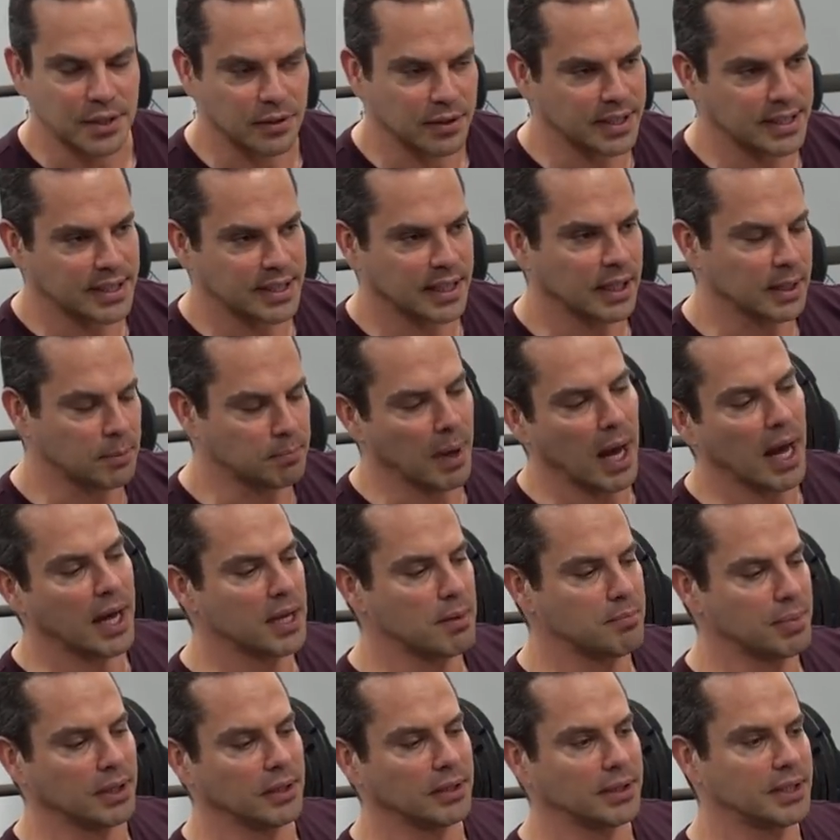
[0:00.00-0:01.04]
So they said like
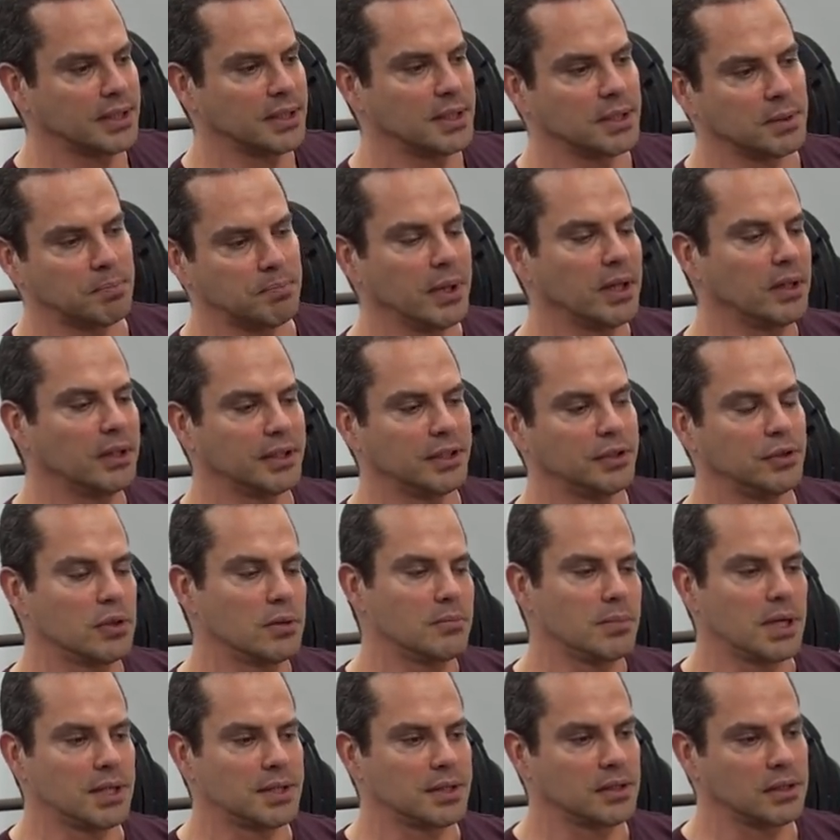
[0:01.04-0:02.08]
bodybuilding is building your
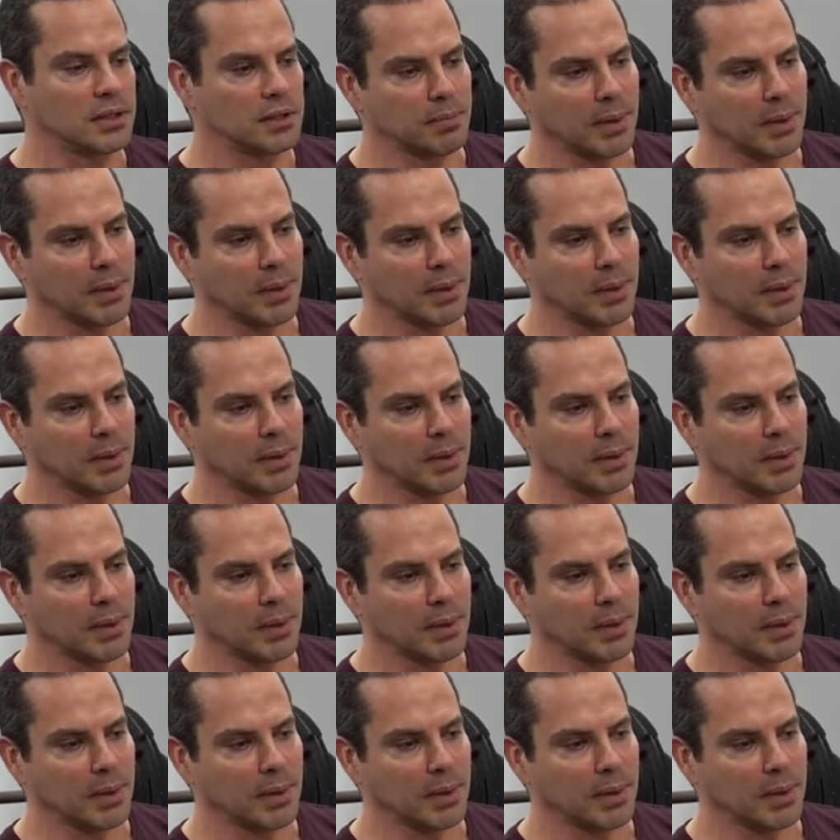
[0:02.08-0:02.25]
muscles